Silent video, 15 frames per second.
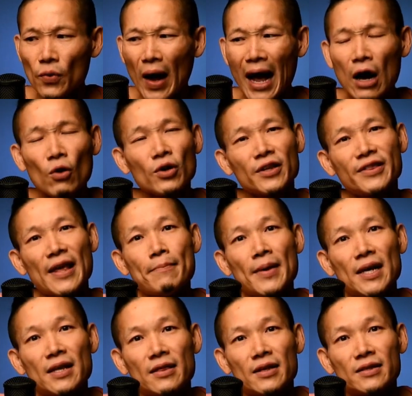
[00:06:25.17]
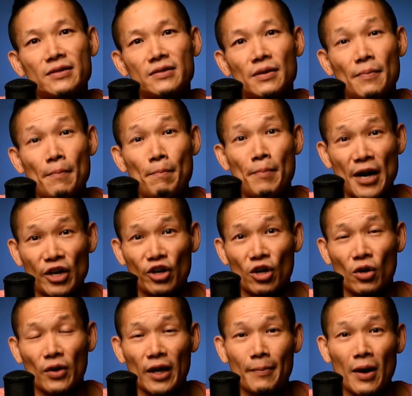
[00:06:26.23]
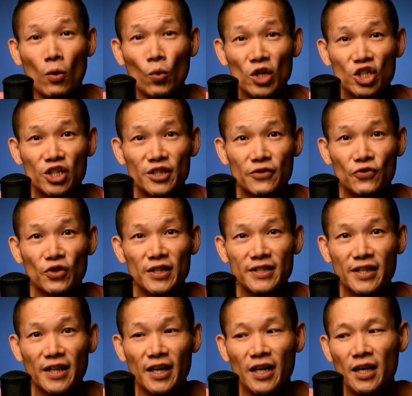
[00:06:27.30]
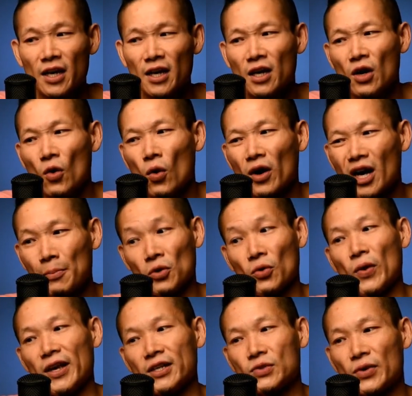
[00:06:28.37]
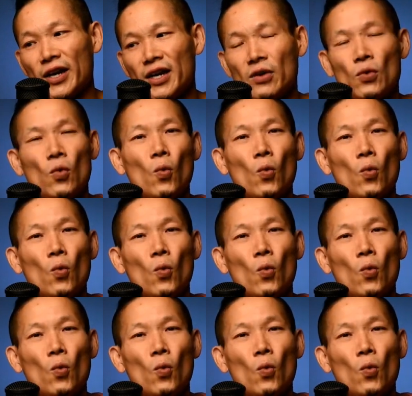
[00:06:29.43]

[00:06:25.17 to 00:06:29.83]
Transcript: how could they make this better? Like, my wish list for this thing, a couple of ways, right?